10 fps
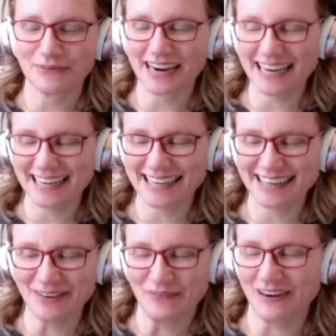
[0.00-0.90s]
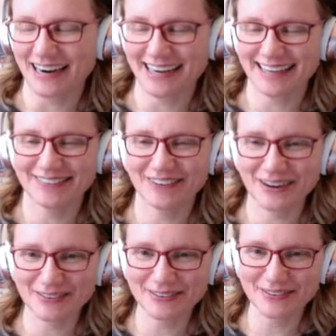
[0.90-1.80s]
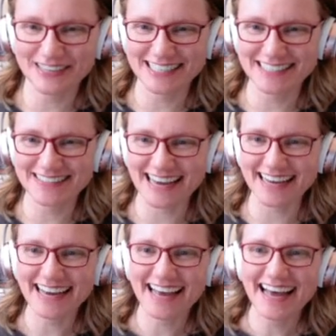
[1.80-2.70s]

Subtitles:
Right. Why would we want to do that?